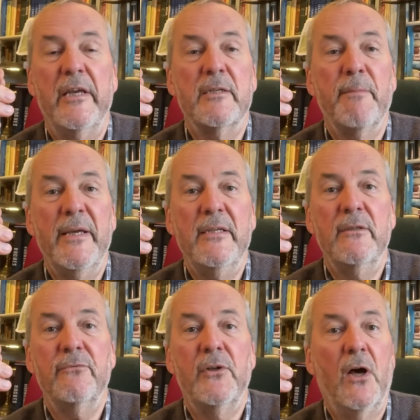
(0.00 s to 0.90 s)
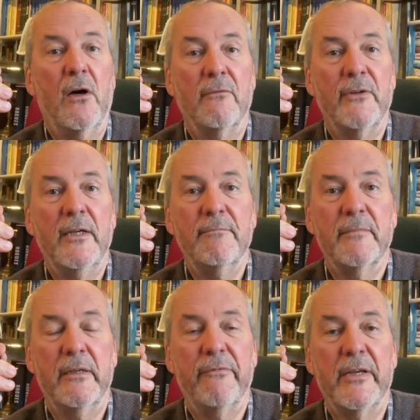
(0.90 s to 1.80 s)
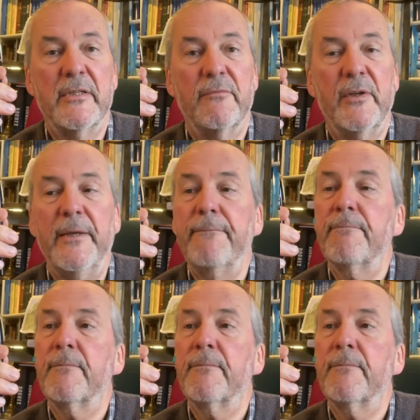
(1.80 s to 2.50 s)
it's made of lava, effectively,